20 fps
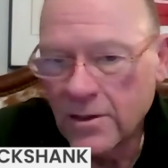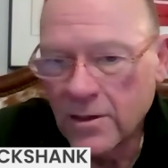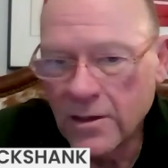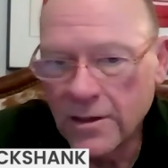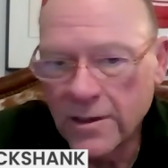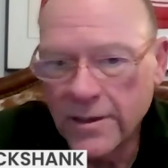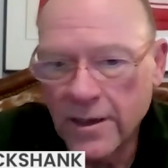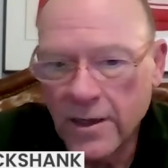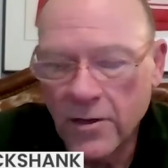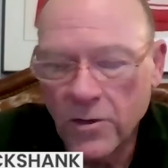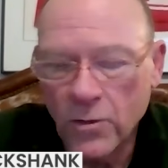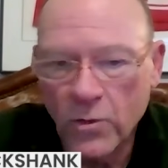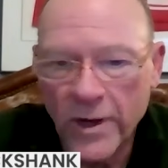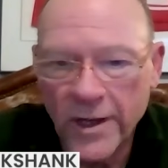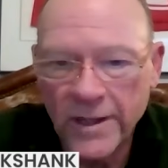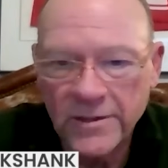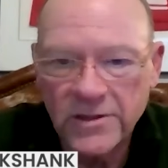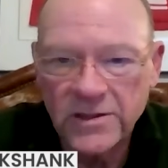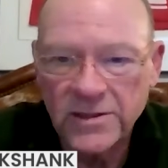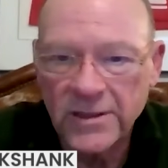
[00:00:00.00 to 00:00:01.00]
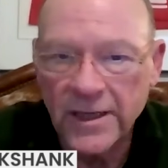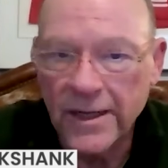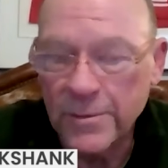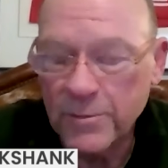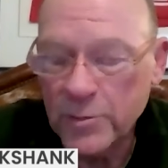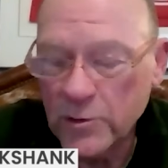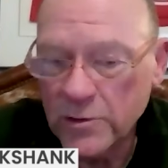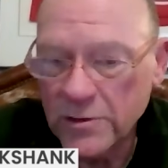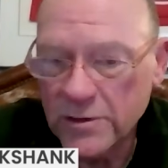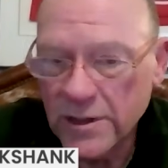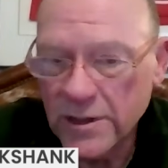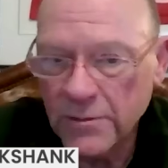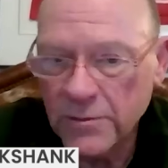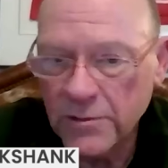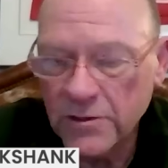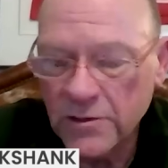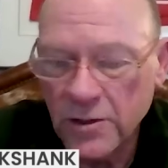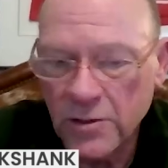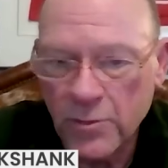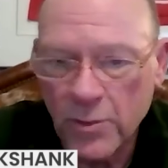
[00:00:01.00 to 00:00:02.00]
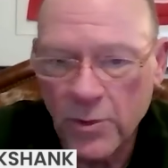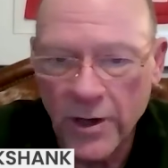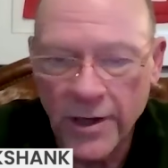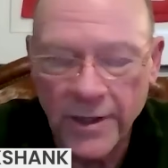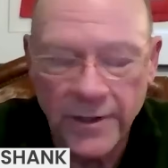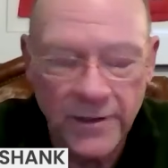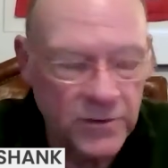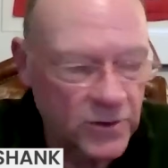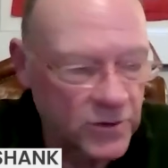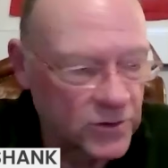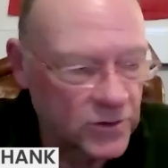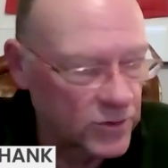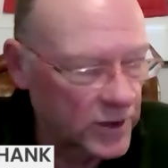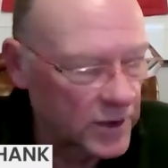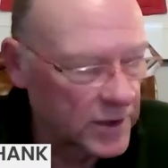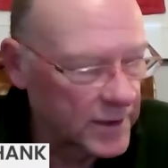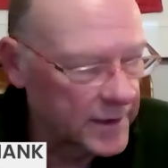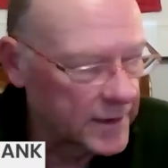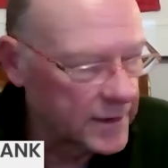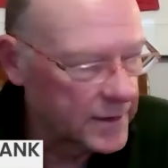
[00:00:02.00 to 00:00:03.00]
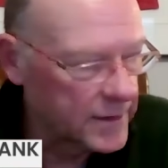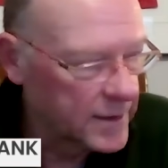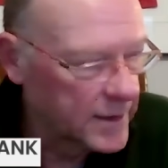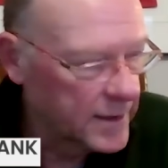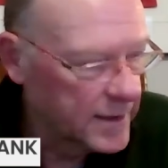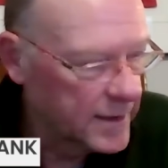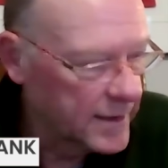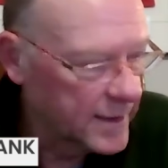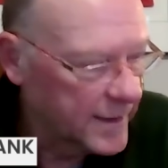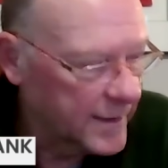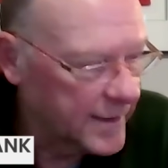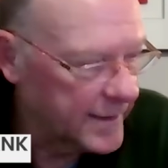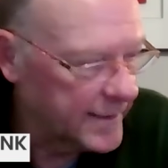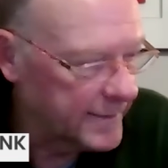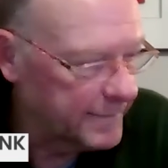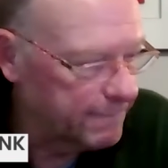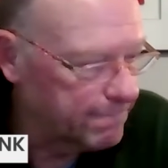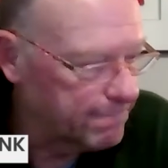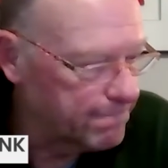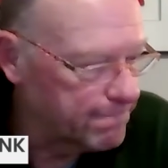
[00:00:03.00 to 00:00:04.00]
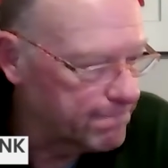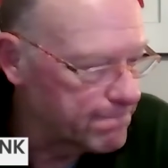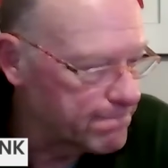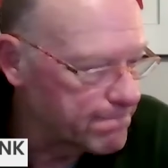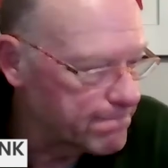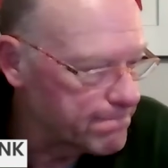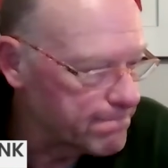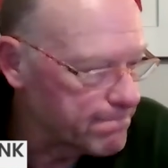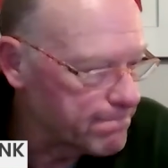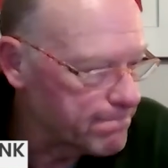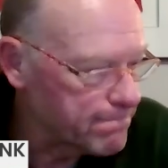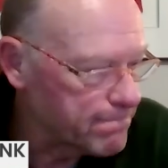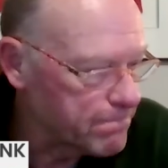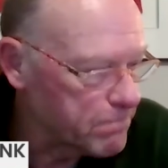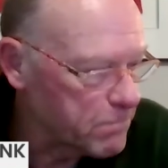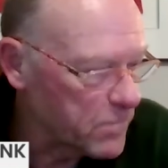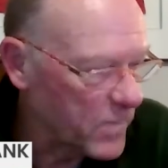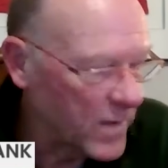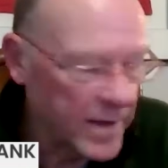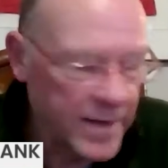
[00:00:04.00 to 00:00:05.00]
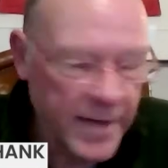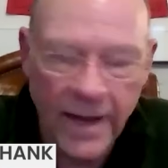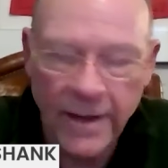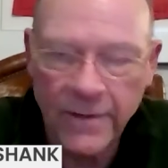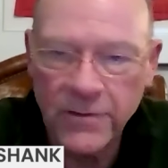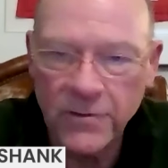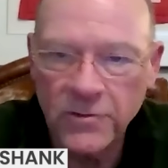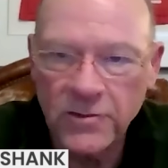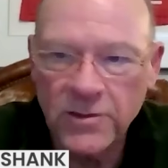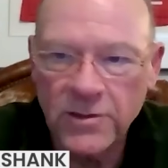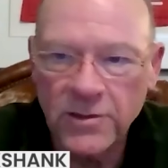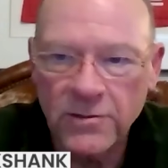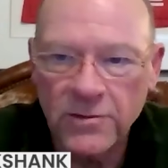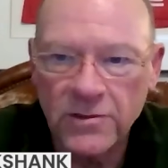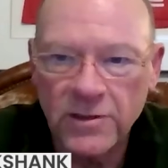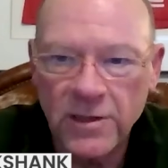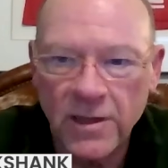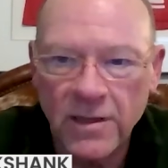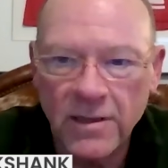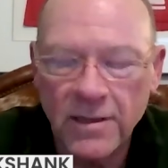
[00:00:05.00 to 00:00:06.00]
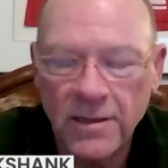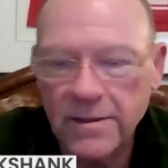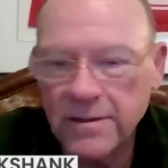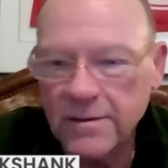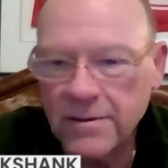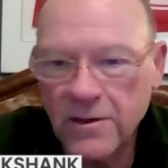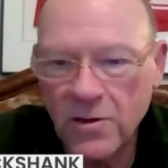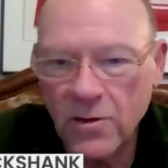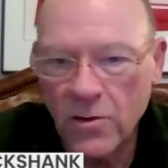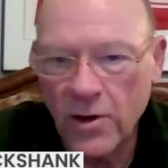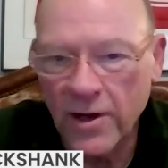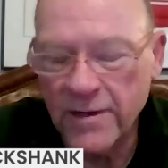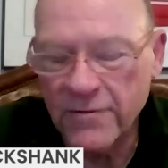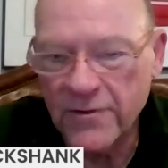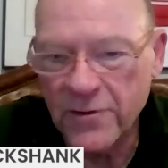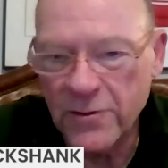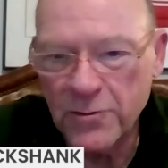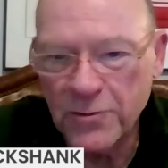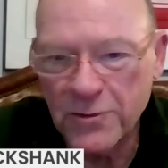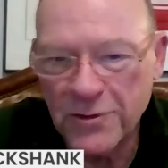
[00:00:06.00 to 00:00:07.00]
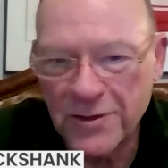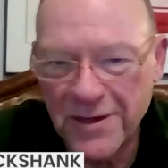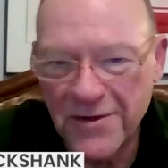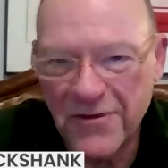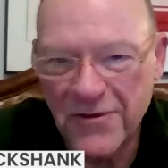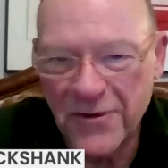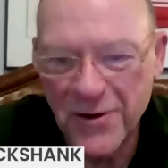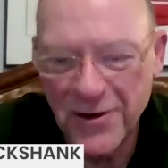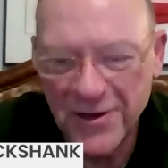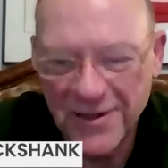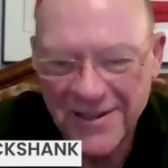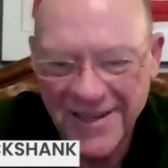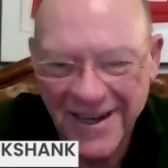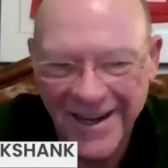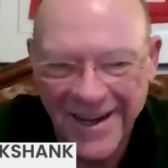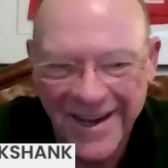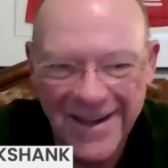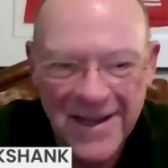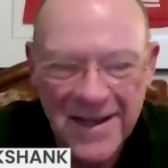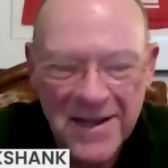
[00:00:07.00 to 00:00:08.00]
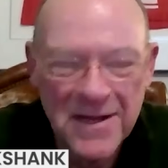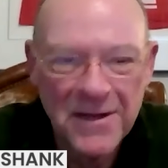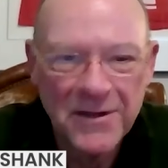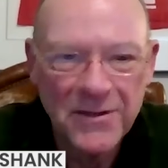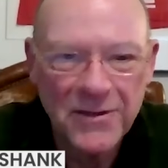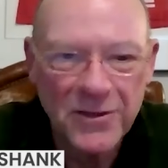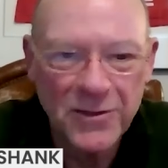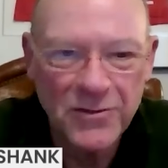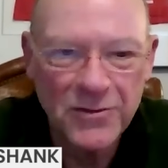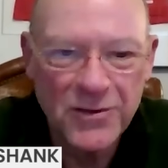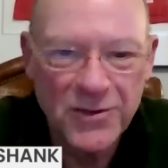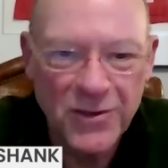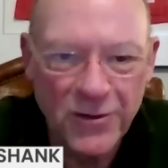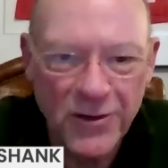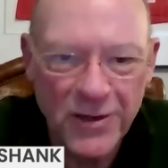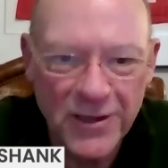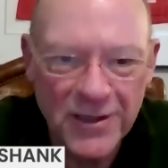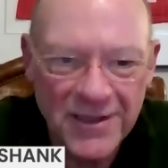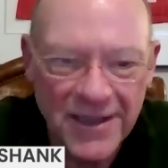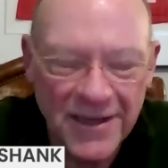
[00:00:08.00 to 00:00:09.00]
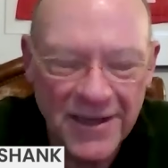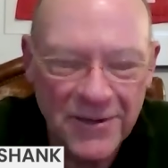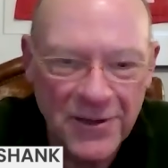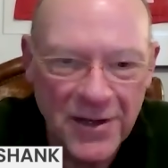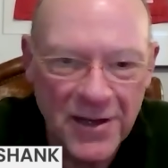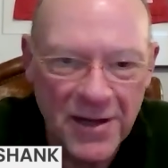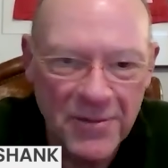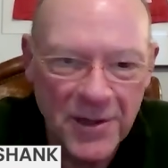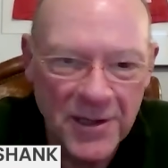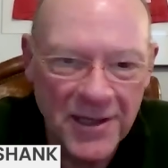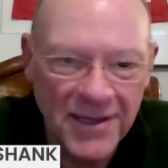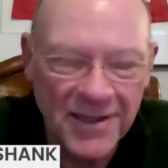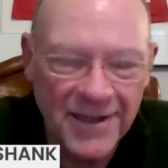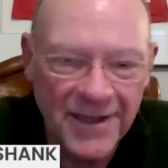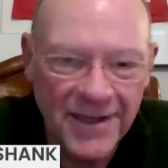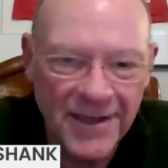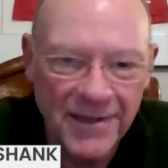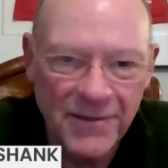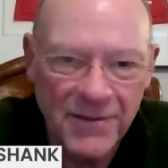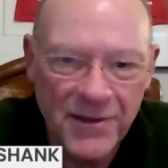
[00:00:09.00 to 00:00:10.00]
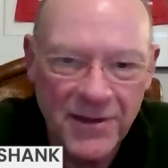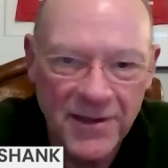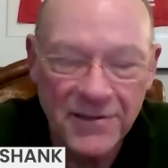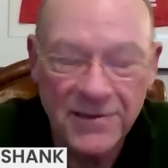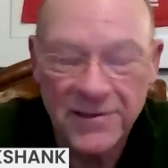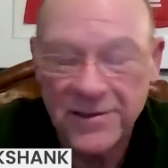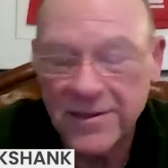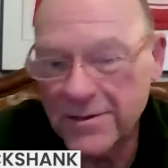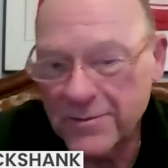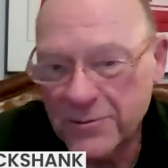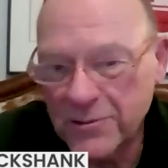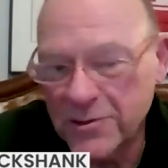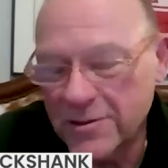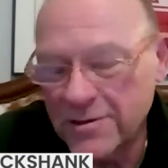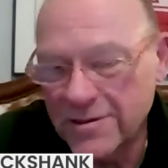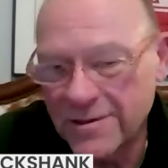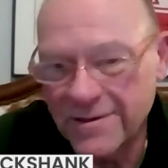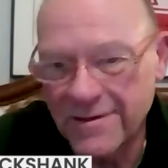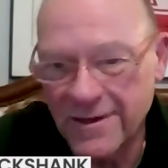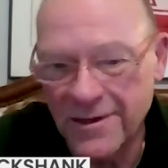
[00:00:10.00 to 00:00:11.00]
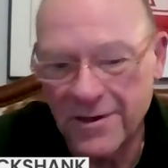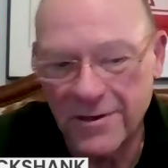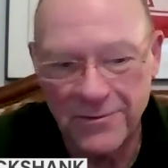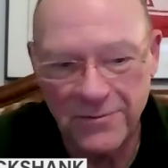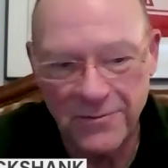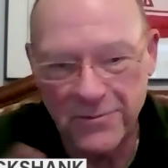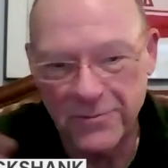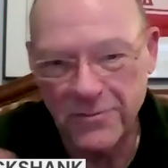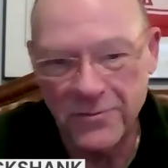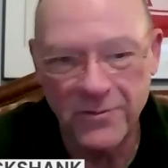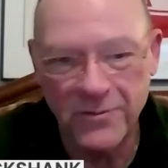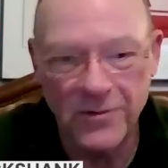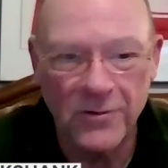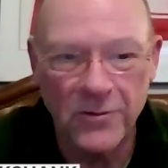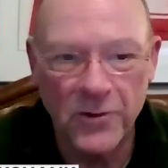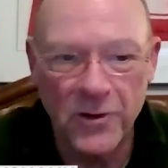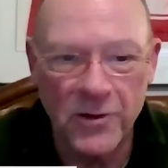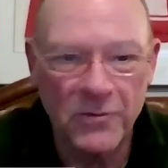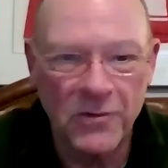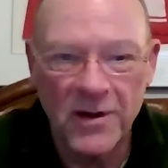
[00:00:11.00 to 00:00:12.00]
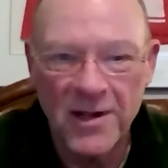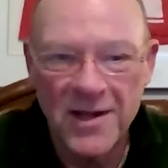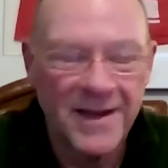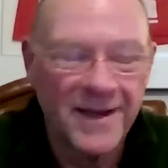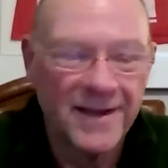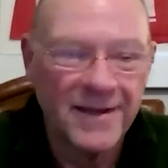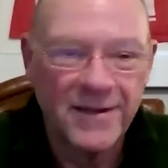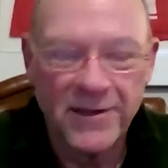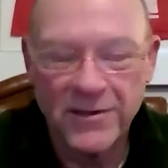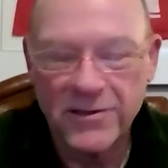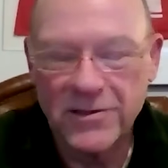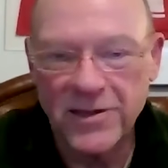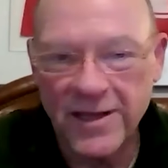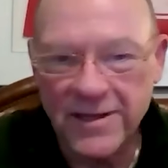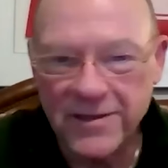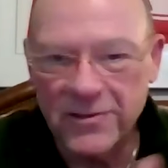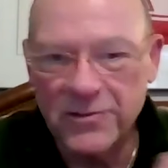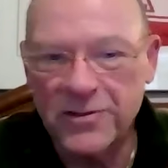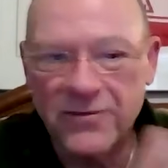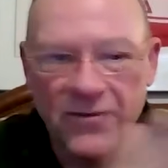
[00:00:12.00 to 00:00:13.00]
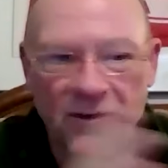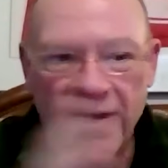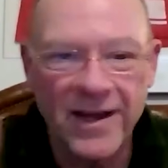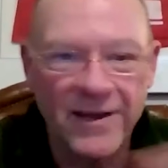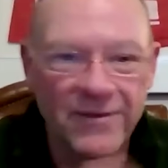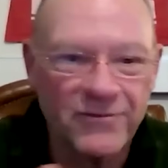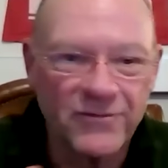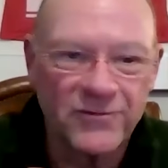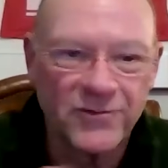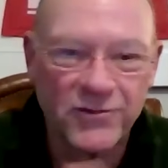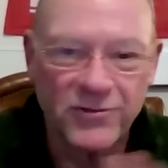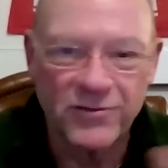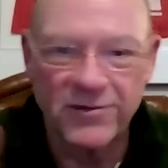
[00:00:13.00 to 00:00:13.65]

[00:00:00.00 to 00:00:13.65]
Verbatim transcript: on our Wedge samples that we took prior to drilling. Um, yeah, there's there's quite a few different uh, news stories that are coming and and things that we're you know we're, we're, it's like there's five